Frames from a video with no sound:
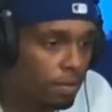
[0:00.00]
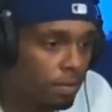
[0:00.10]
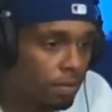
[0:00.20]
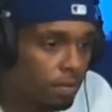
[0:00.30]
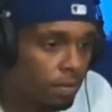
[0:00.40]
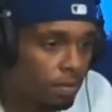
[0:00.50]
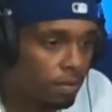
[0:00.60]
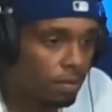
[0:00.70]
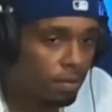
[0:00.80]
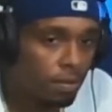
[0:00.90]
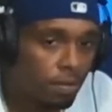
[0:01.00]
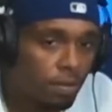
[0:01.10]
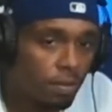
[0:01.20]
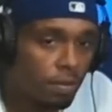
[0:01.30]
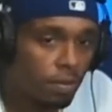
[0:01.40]

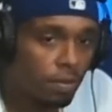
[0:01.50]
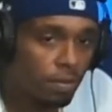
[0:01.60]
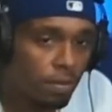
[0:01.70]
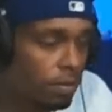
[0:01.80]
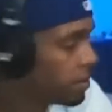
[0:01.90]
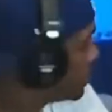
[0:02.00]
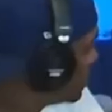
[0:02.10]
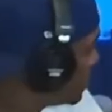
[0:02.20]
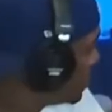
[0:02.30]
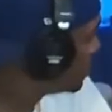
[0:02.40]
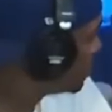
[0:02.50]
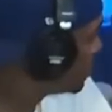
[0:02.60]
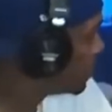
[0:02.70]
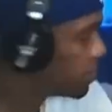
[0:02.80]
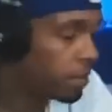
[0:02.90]

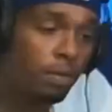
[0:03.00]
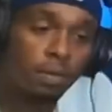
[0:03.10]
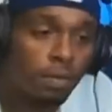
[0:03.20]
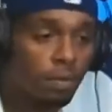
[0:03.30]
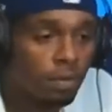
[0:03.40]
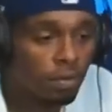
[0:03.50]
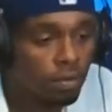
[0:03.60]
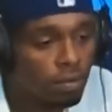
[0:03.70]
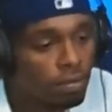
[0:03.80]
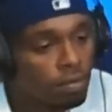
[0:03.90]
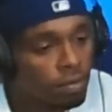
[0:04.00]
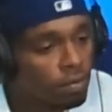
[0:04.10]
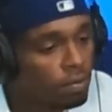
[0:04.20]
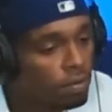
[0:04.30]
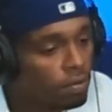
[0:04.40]

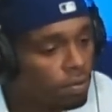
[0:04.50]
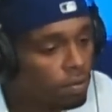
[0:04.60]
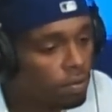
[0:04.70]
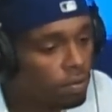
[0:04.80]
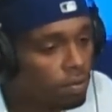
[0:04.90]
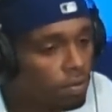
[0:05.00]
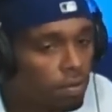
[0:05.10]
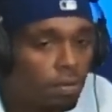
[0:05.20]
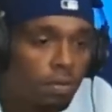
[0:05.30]
(not speaking)